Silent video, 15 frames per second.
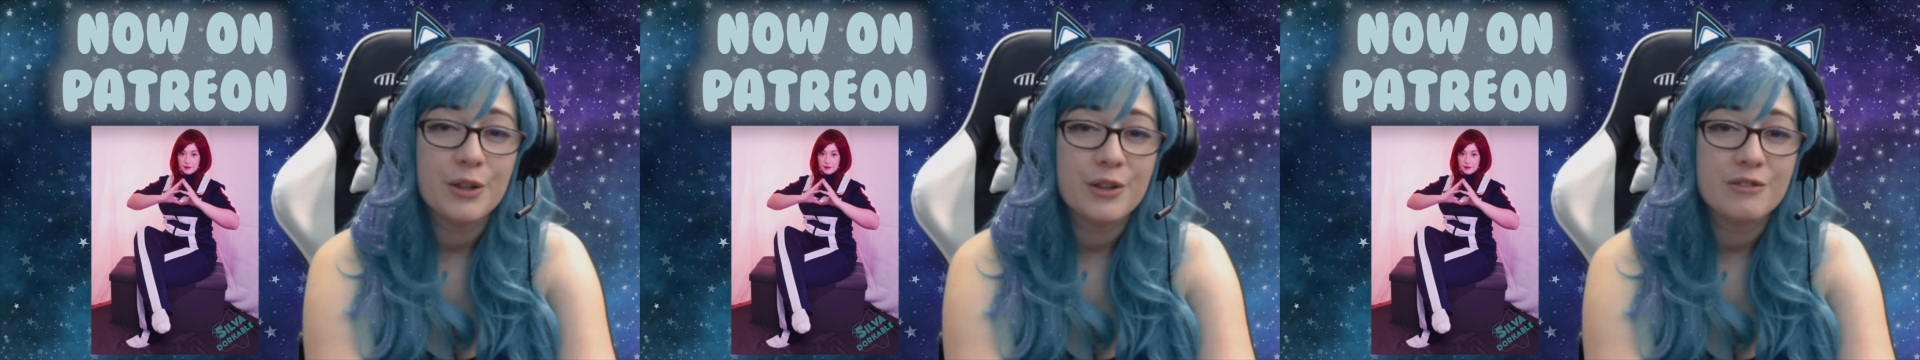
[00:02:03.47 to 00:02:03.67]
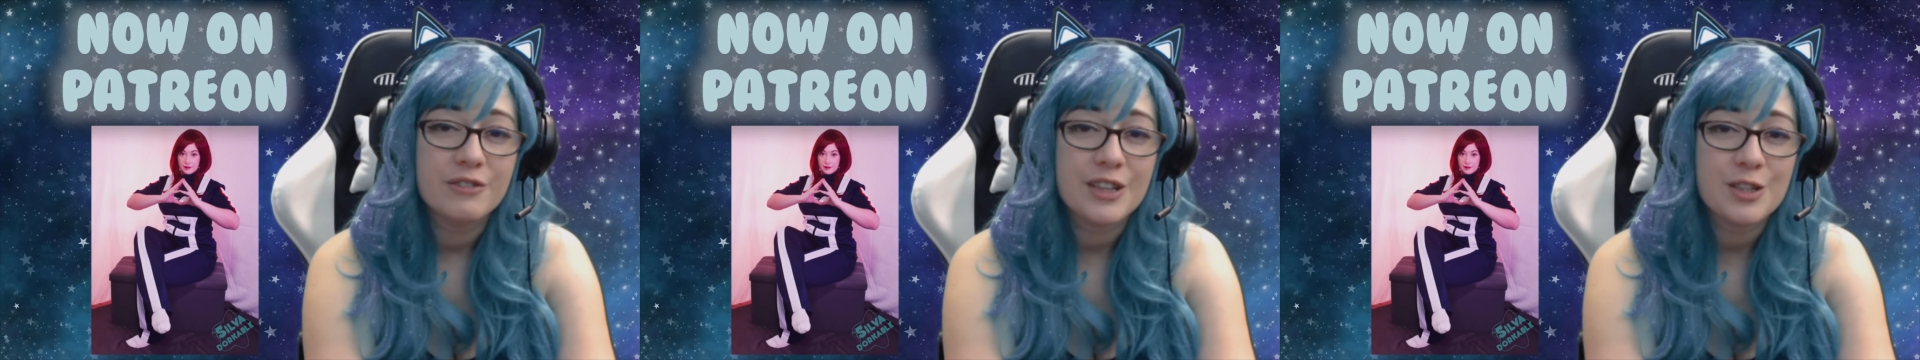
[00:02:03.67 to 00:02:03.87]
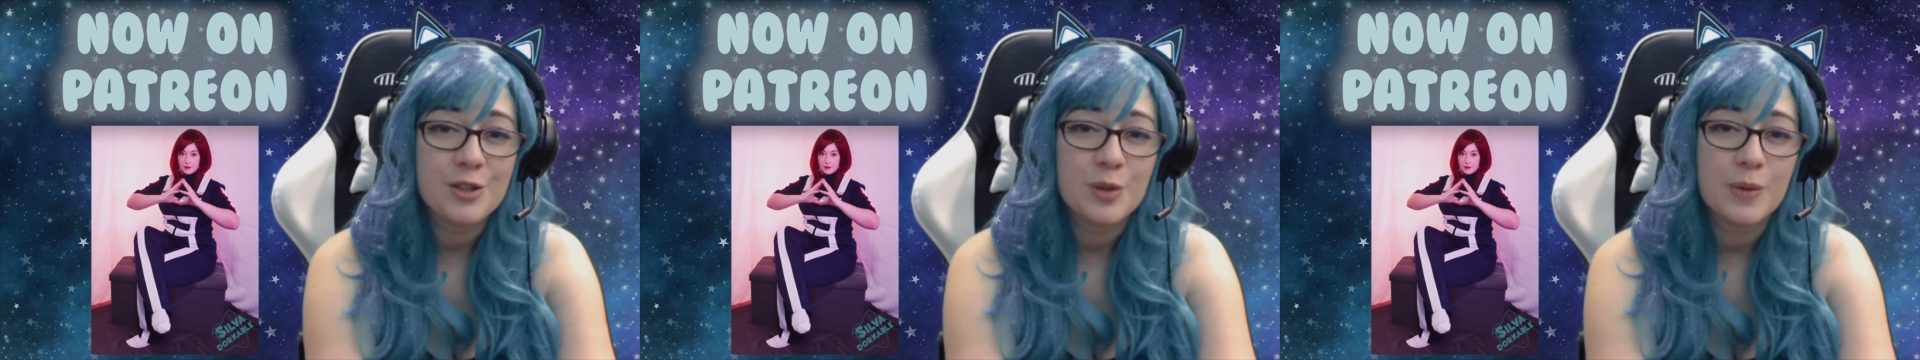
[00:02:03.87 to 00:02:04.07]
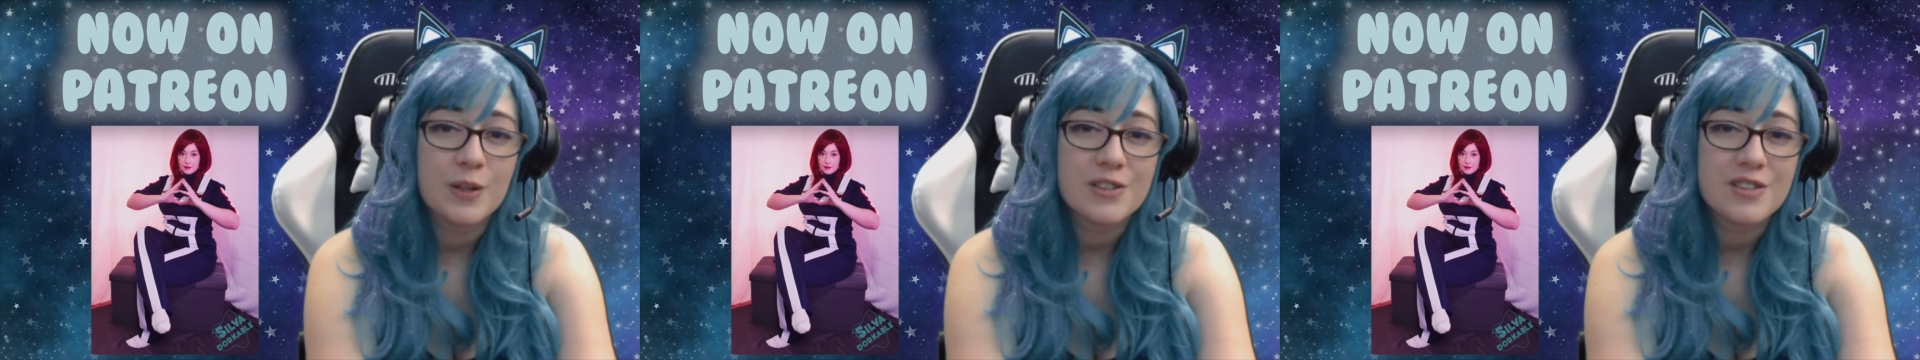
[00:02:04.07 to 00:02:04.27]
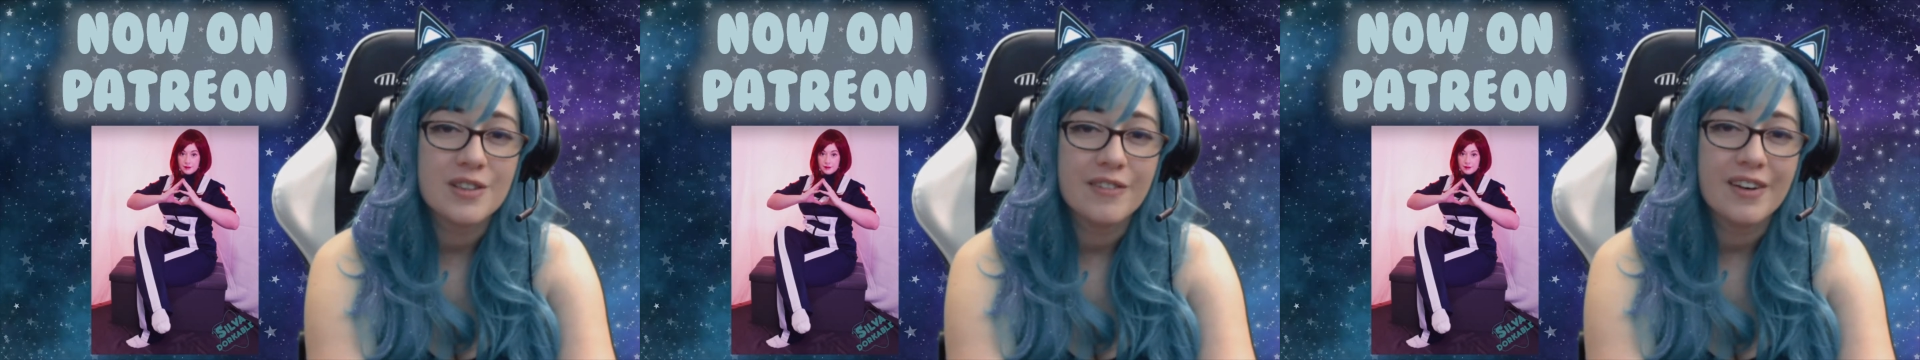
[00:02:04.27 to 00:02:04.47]
little
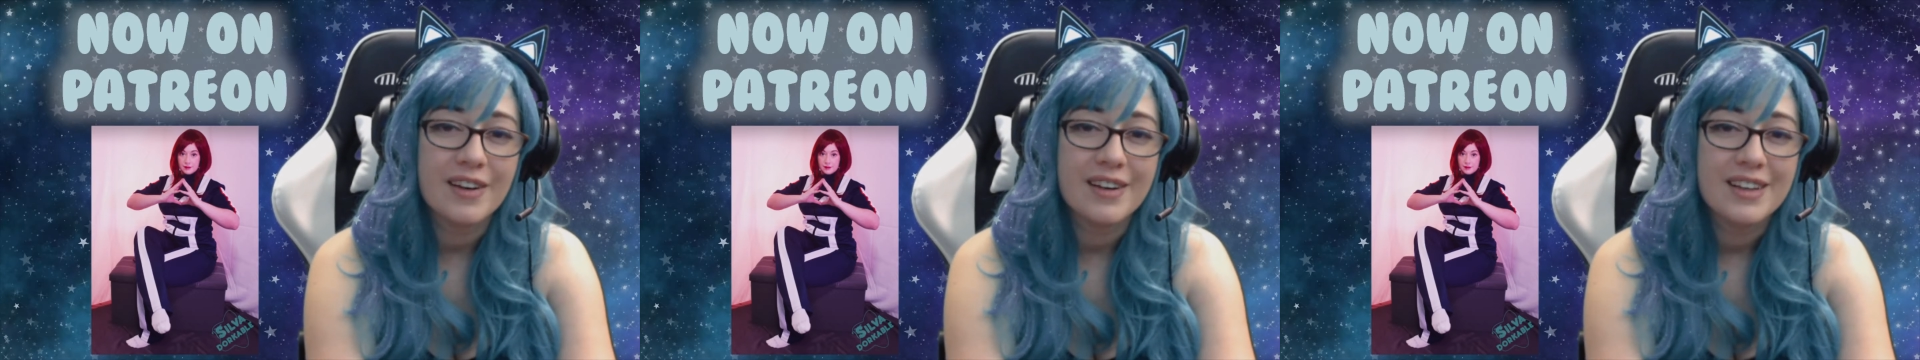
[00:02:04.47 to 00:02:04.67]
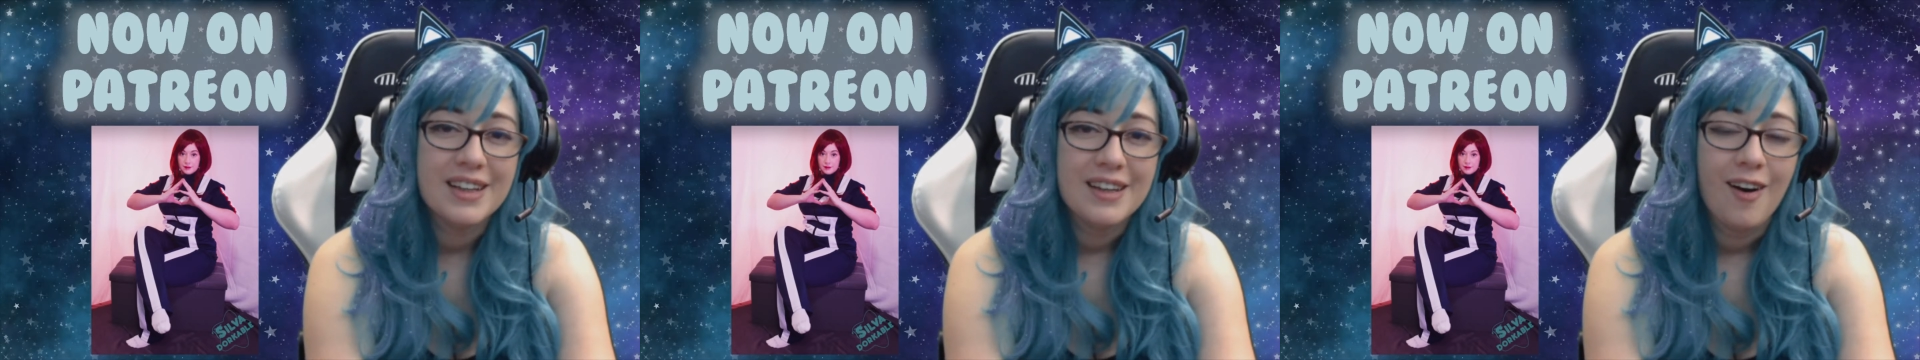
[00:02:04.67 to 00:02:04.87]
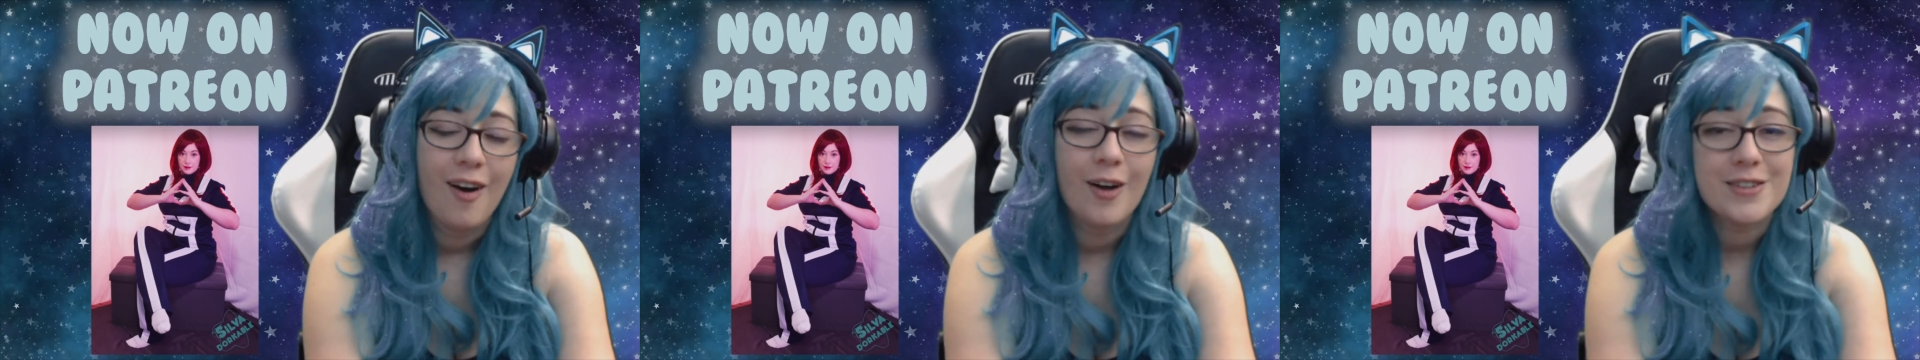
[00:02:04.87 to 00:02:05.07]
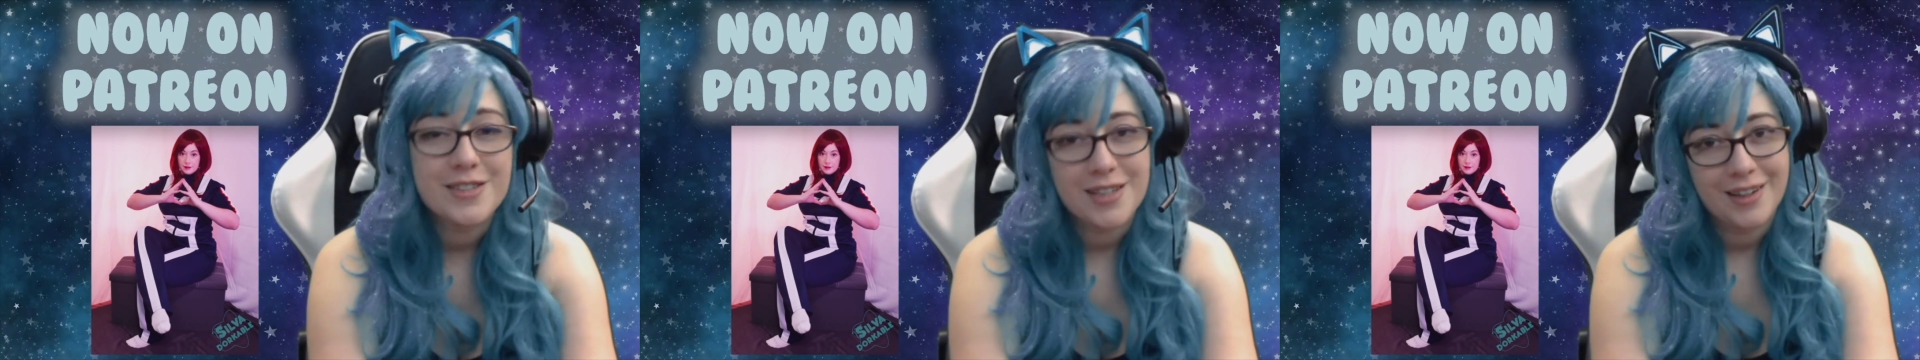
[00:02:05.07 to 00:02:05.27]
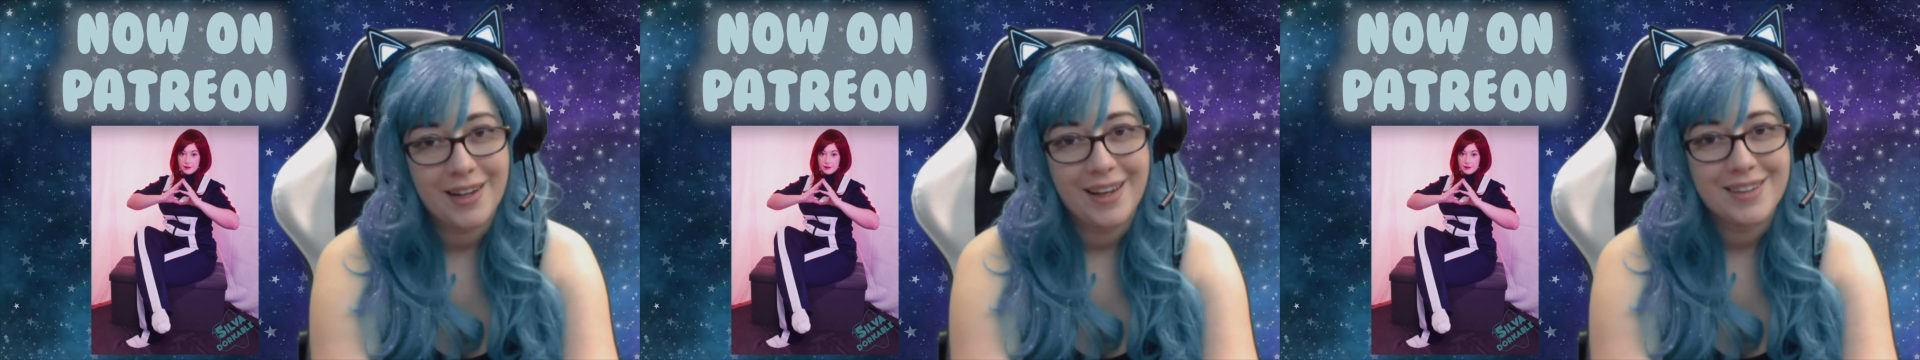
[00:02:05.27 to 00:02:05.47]
VTuber Silva on
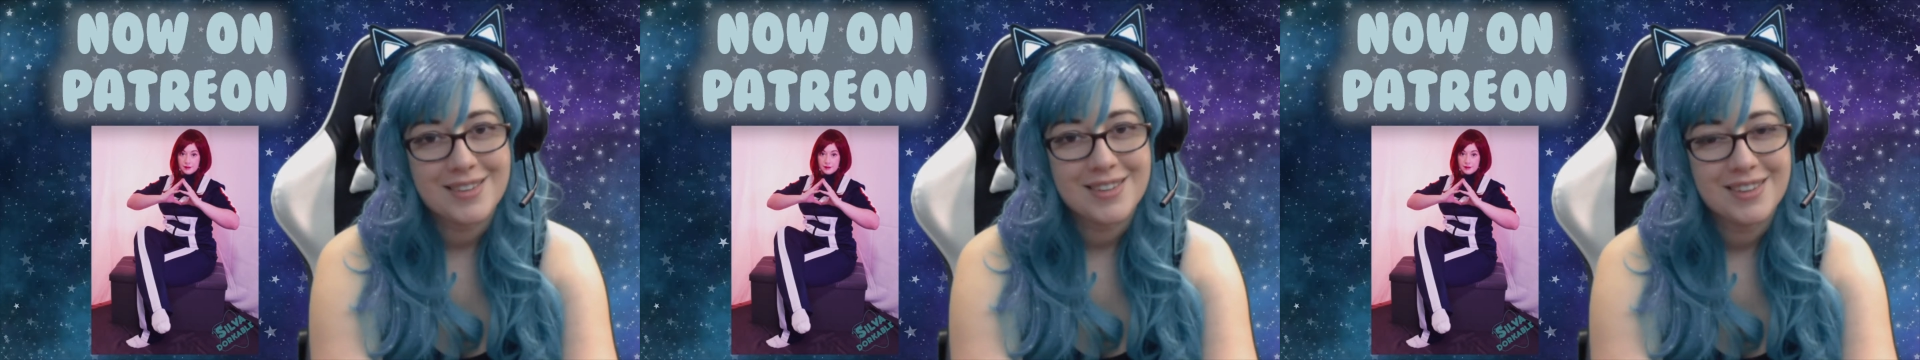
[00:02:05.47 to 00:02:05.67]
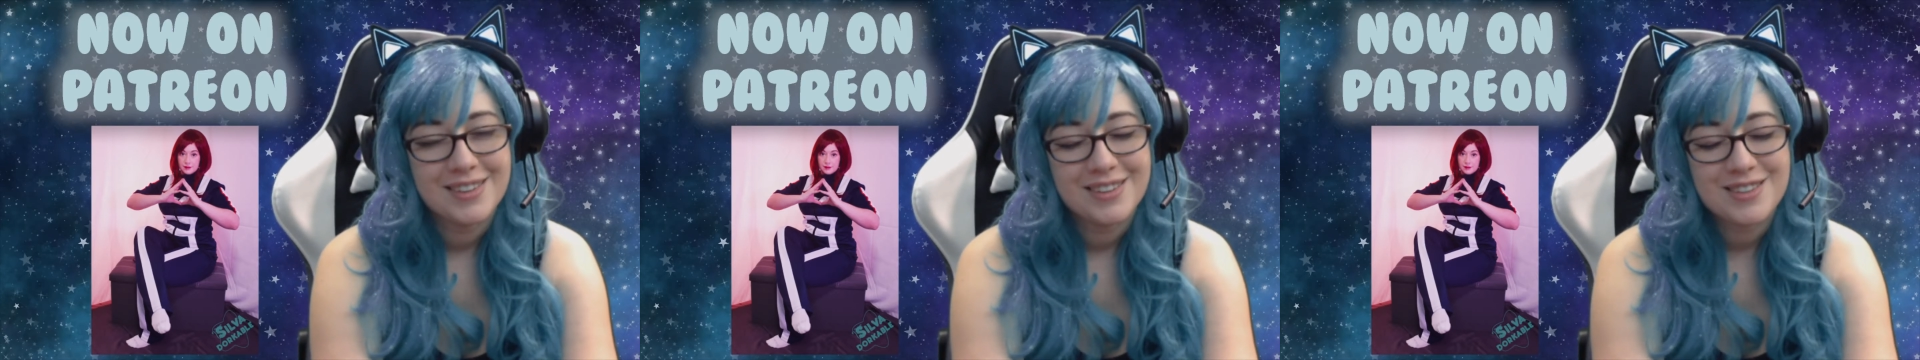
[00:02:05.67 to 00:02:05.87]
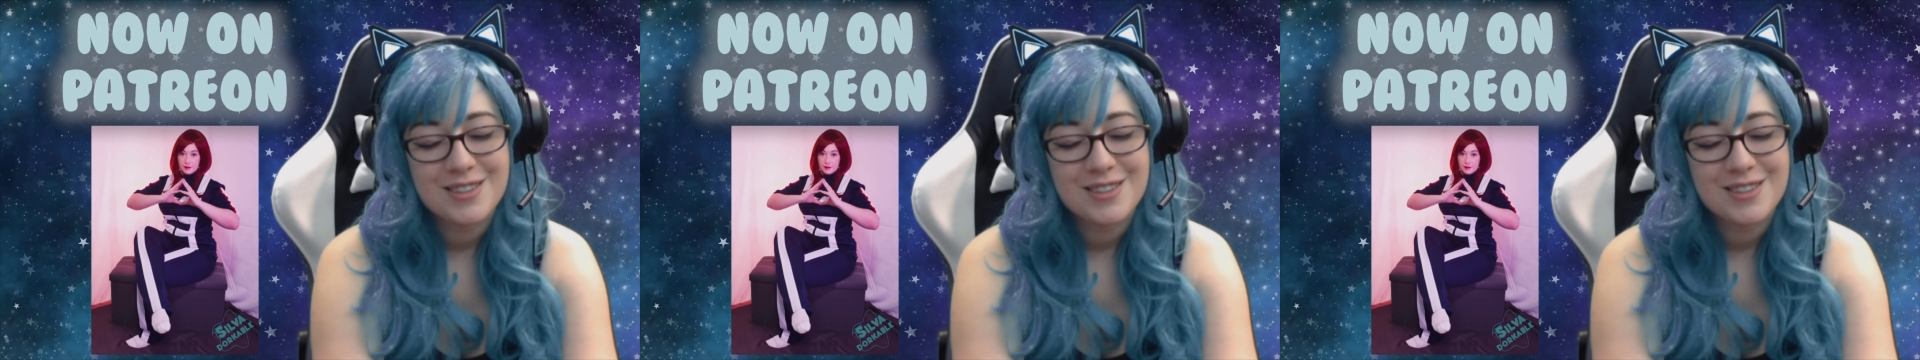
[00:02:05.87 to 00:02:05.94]
Sundays.